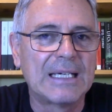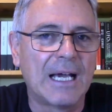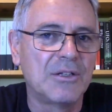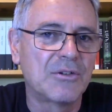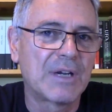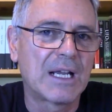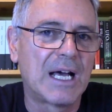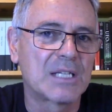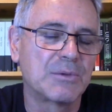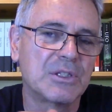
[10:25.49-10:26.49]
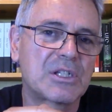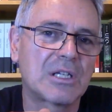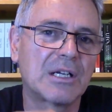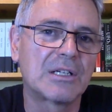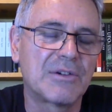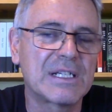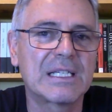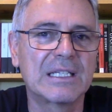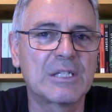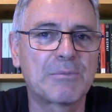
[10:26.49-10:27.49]
And you realize when you start
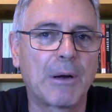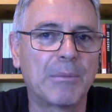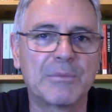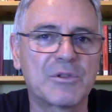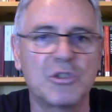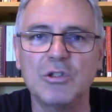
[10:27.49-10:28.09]
addressing these problems,